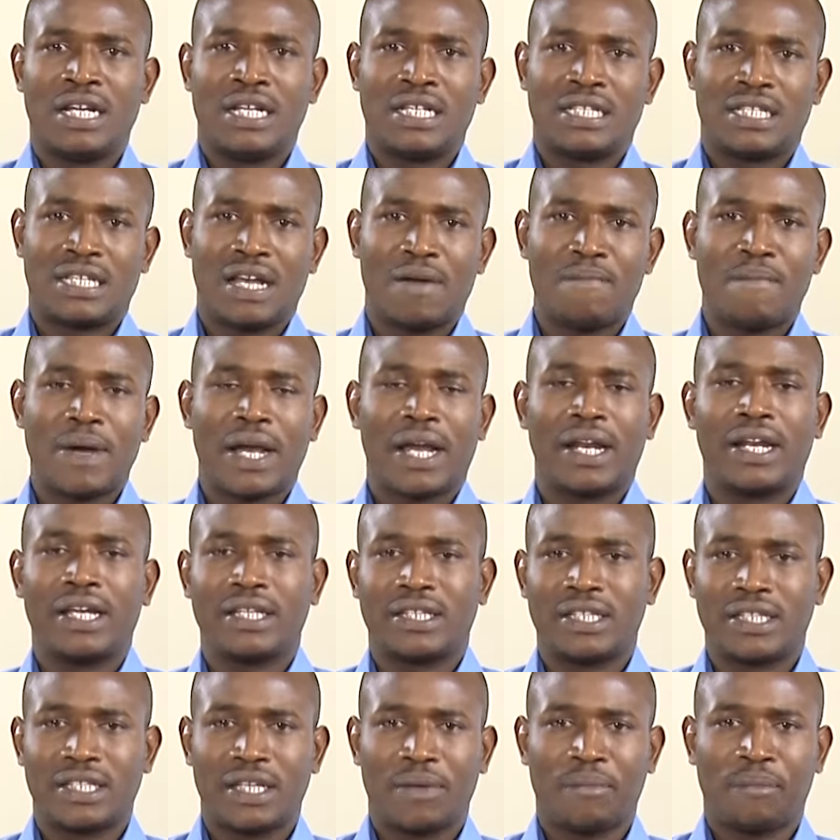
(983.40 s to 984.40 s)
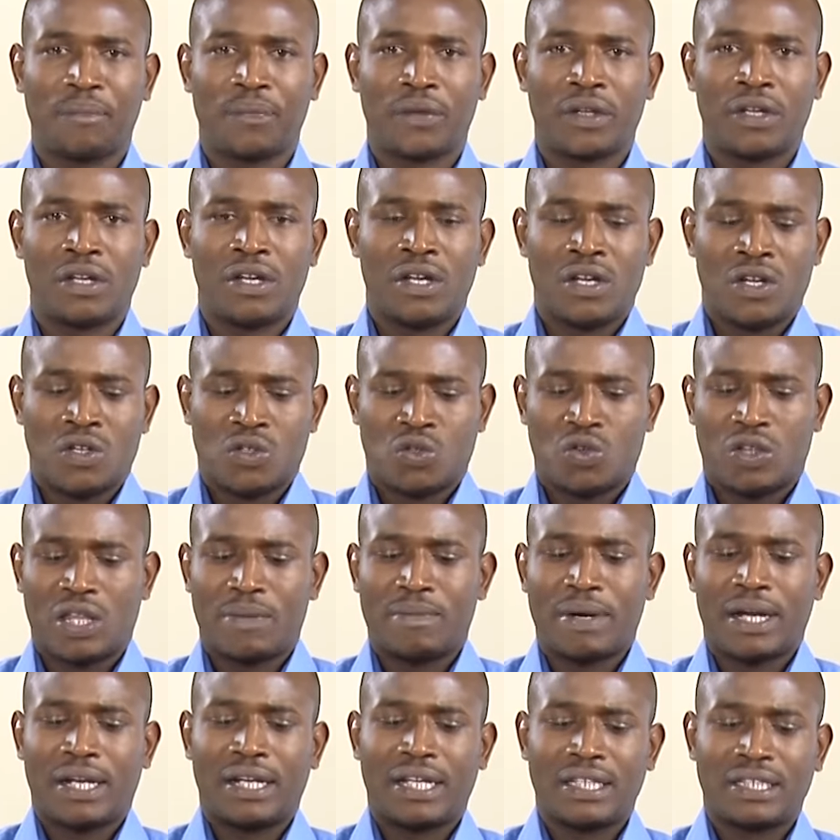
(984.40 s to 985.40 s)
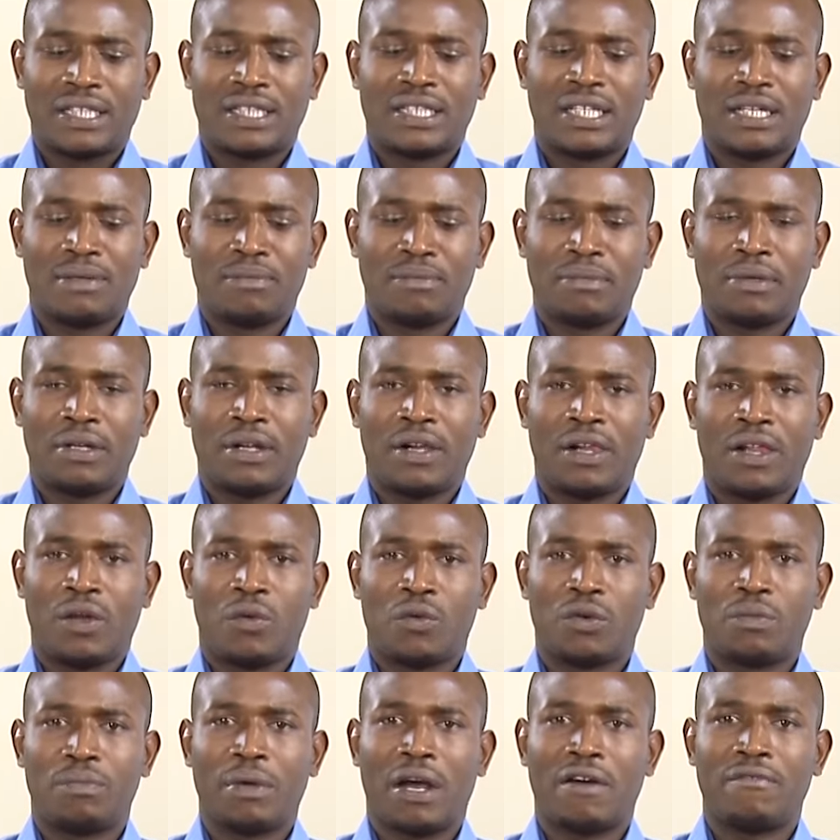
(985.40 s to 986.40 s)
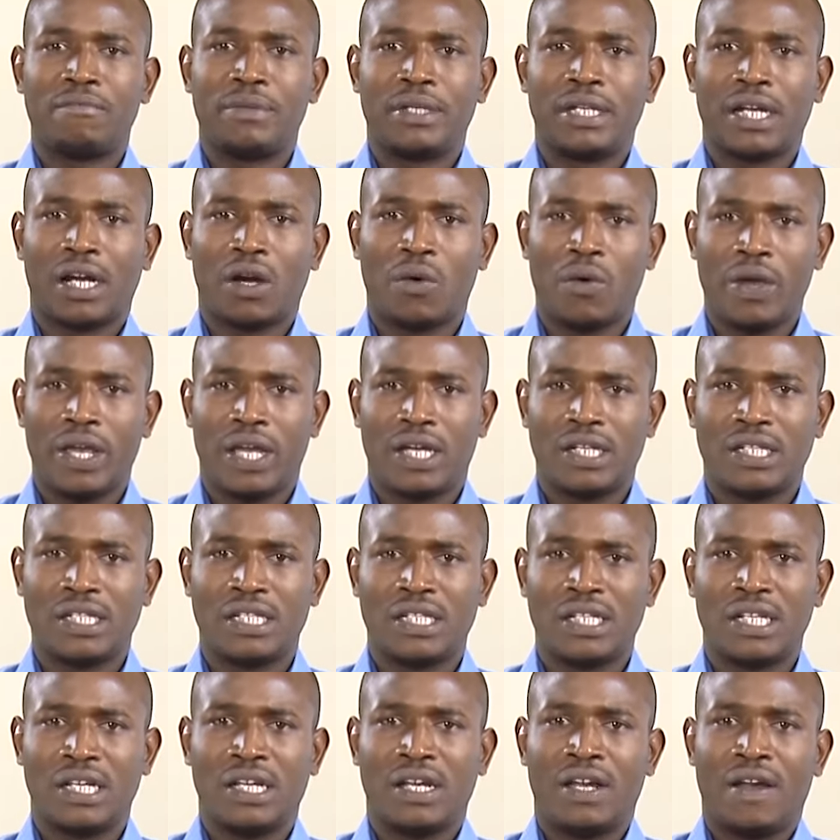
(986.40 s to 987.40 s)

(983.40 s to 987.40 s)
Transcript: some magnetism. So the magnetism will have been acquired